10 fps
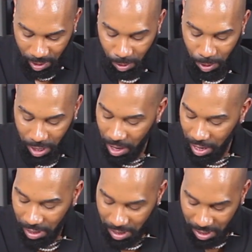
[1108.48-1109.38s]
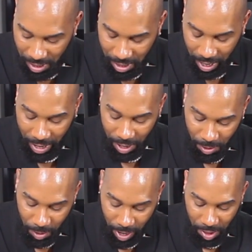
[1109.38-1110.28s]
we all had to sit
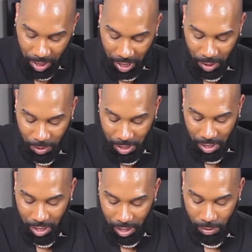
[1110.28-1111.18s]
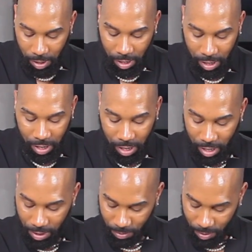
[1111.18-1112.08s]
down while the cake was in the oven
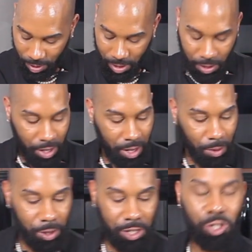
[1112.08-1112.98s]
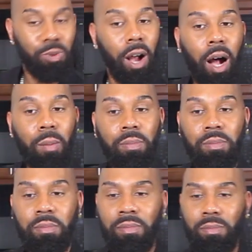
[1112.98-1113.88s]
so that it wouldn't
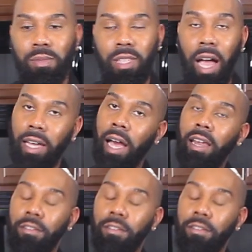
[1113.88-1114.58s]
dry. I kind